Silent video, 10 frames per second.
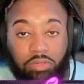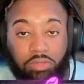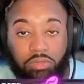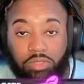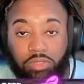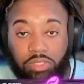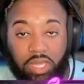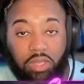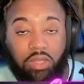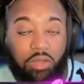Just like
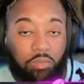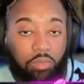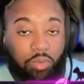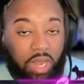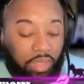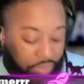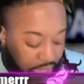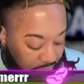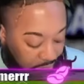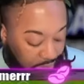that. But what I
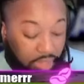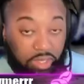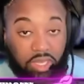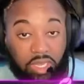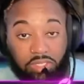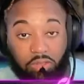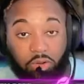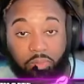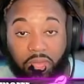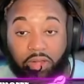think is a
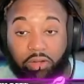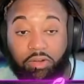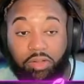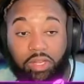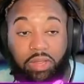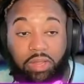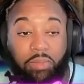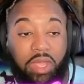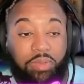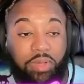little better, in my
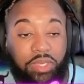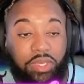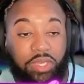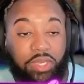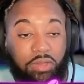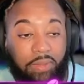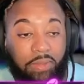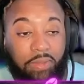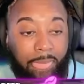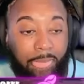opinion,
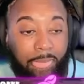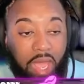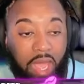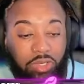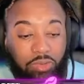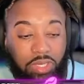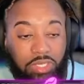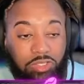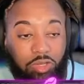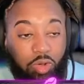what I like to do
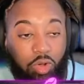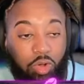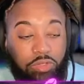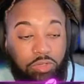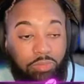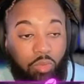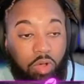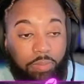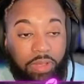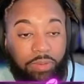is go over to my
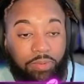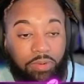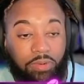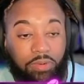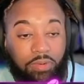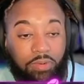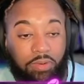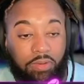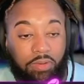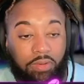wallpaper,
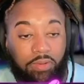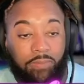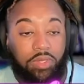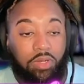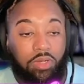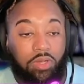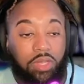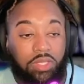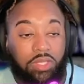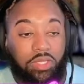click the
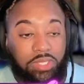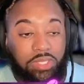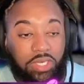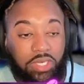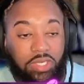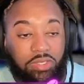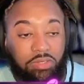miscellaneous section.